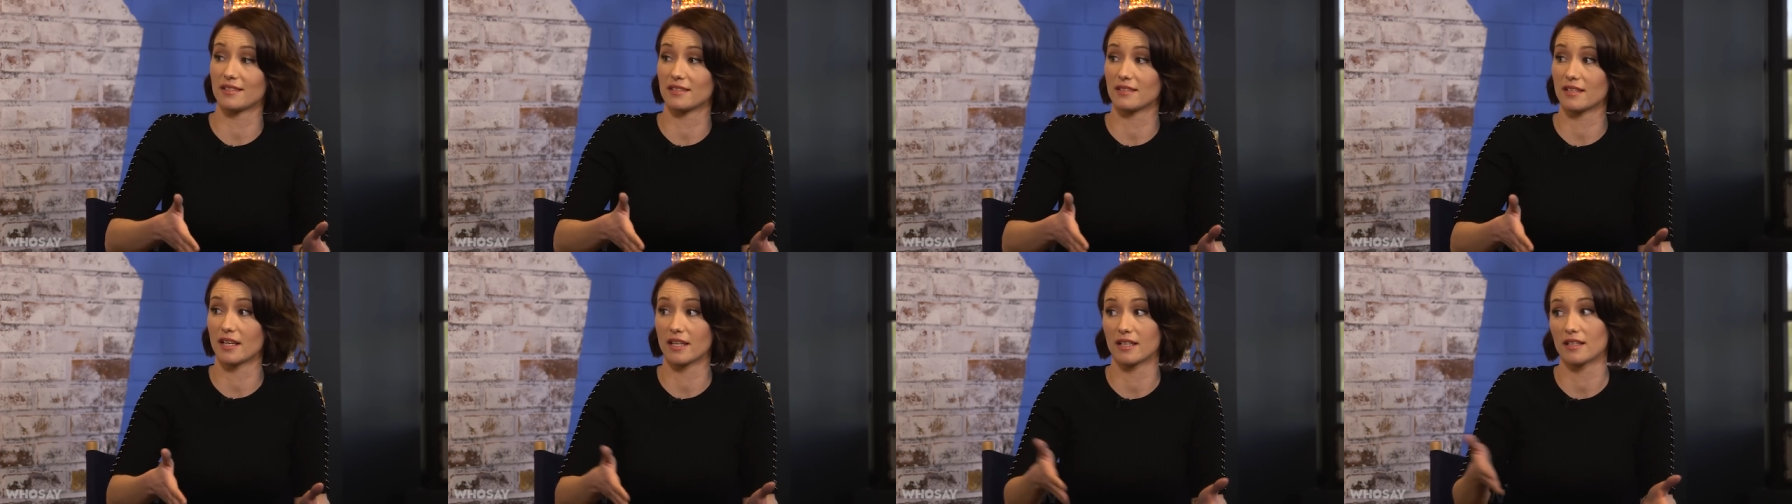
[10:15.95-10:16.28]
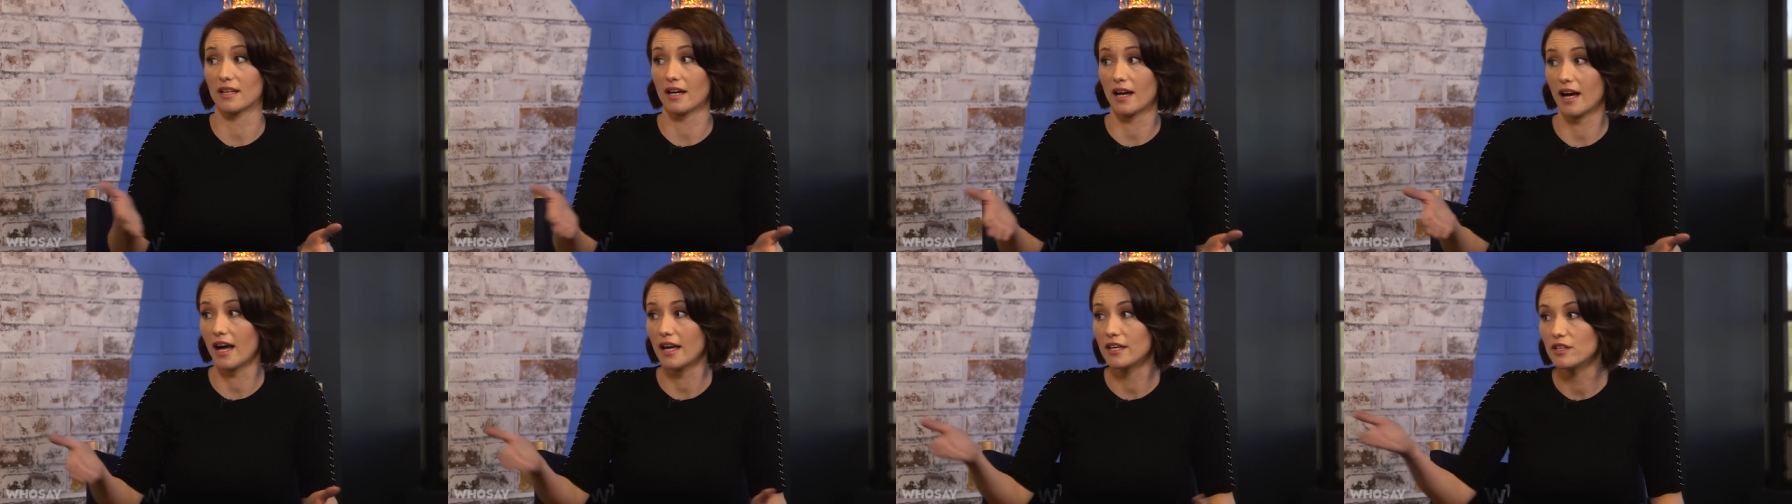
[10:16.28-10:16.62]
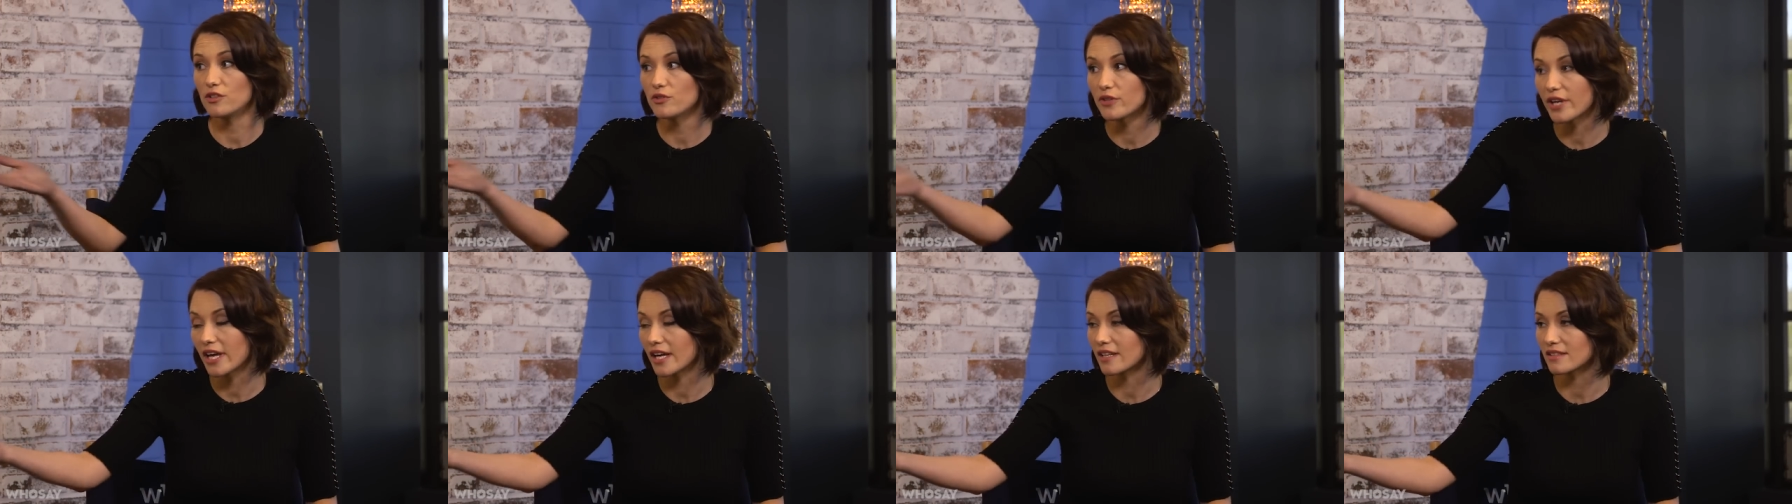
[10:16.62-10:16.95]
it's like
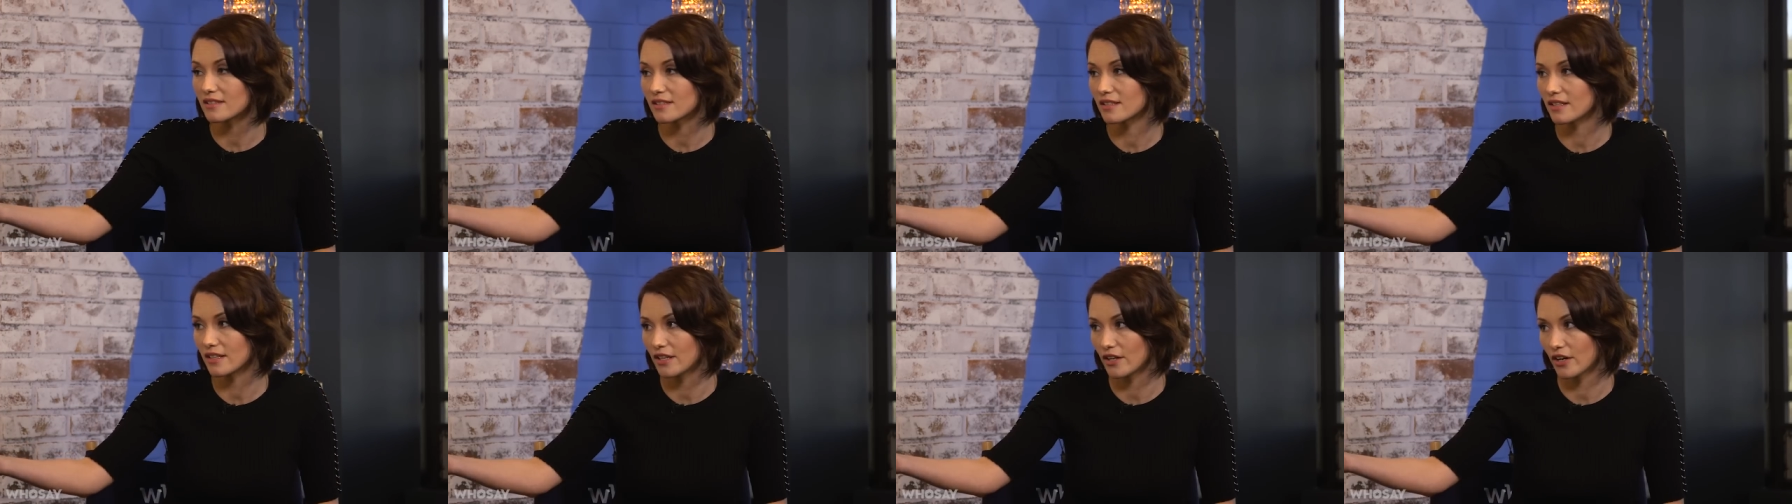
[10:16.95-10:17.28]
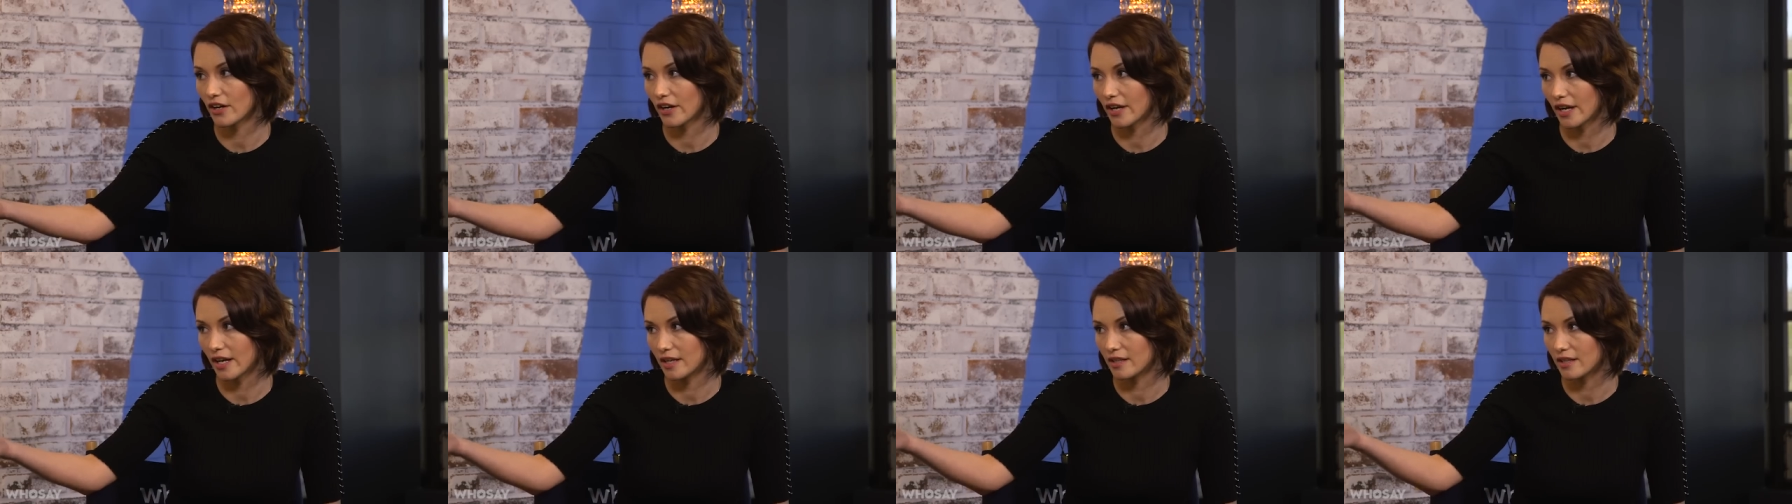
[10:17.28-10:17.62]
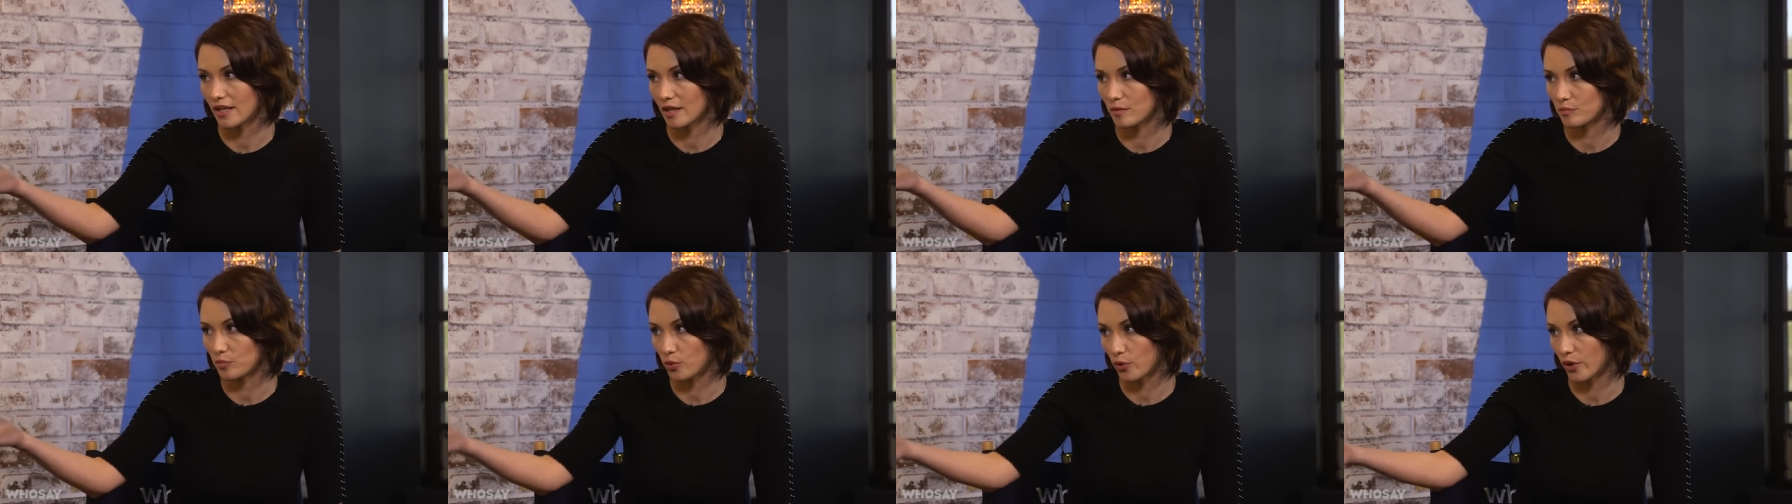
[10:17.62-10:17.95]
you can't sit here and,
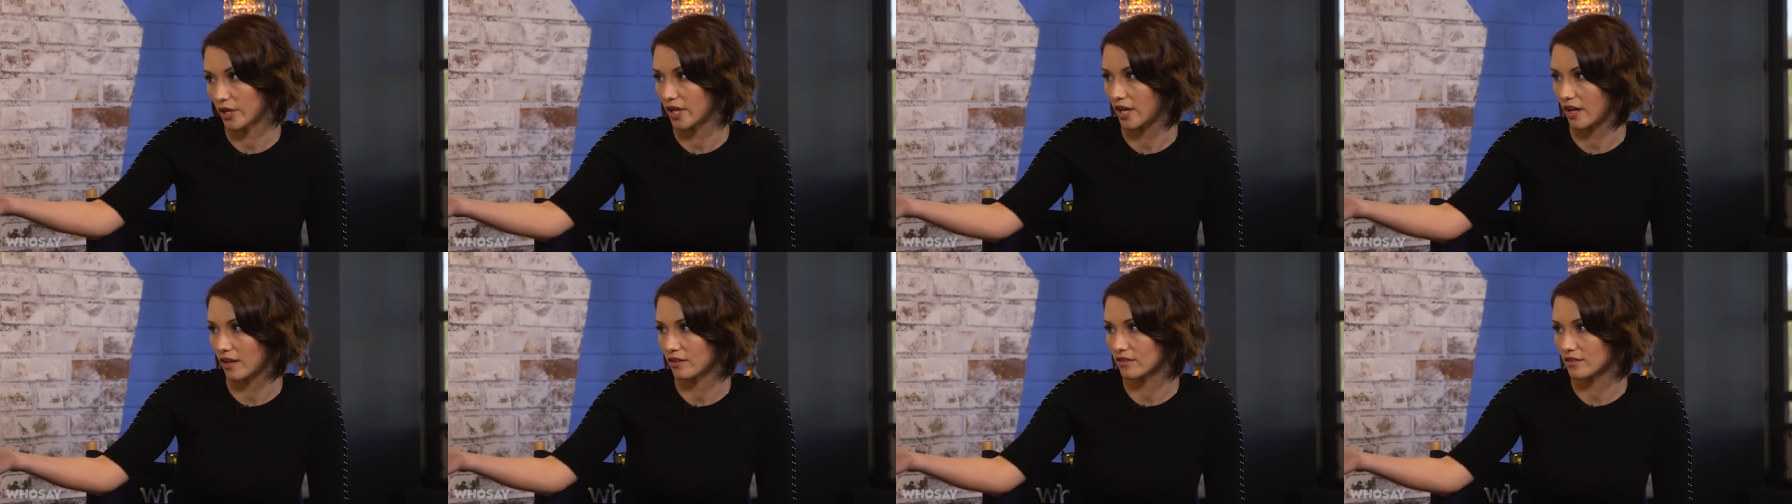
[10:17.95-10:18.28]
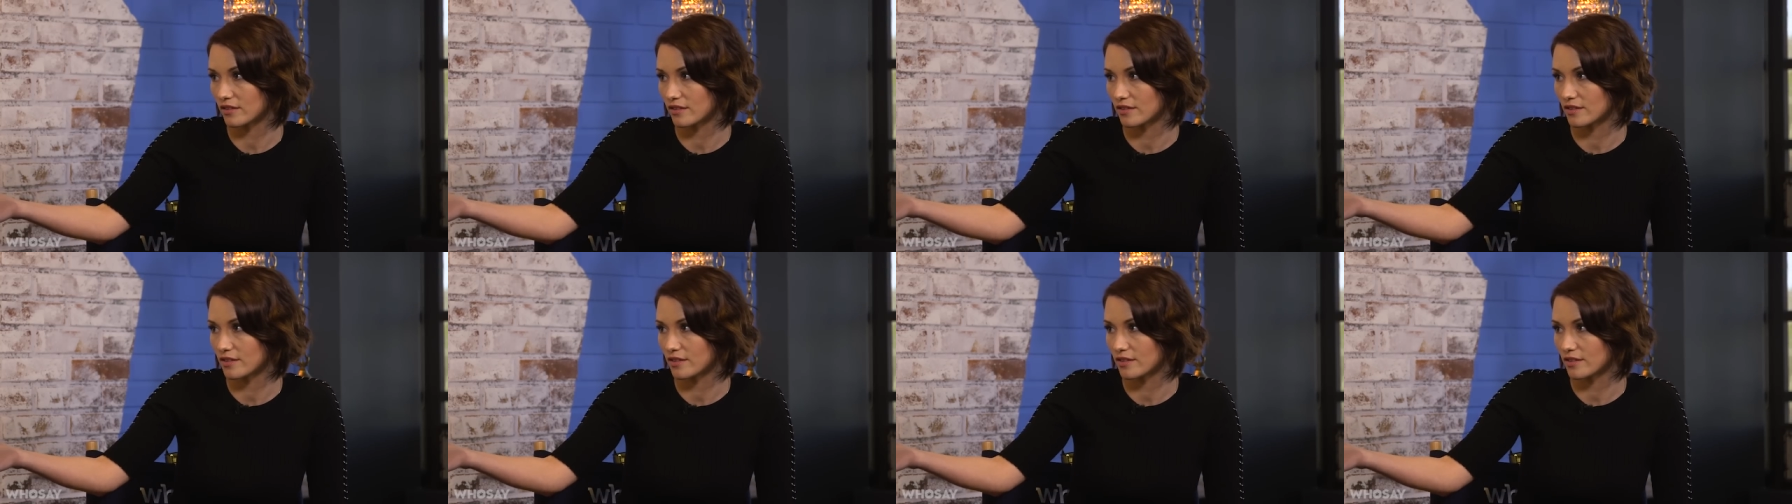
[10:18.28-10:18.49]
and point out